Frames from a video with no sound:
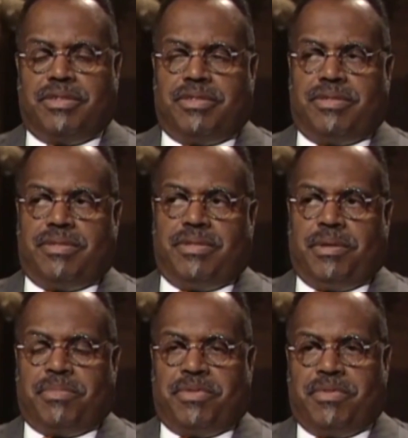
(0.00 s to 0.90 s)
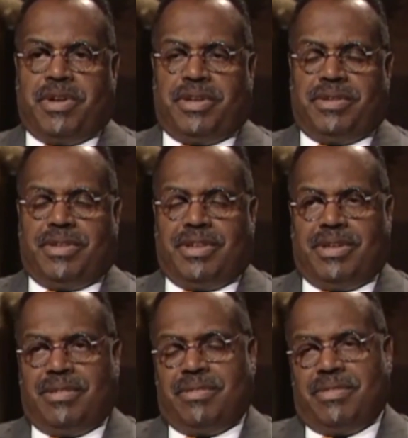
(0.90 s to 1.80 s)
sat down with me
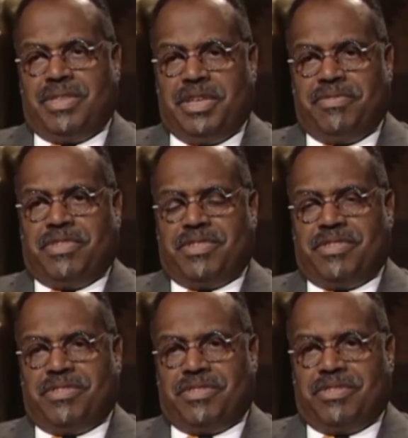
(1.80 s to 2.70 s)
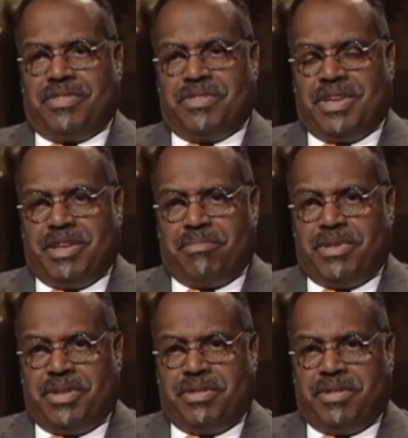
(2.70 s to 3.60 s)
to reflect on
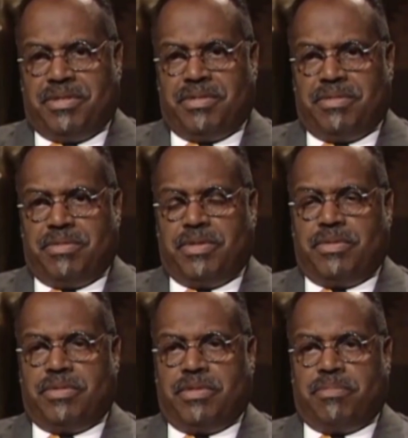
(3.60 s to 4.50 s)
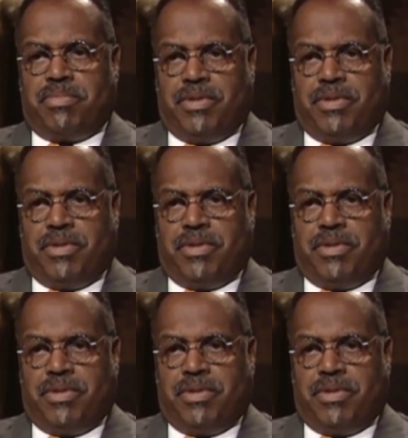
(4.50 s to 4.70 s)
his father's legacy.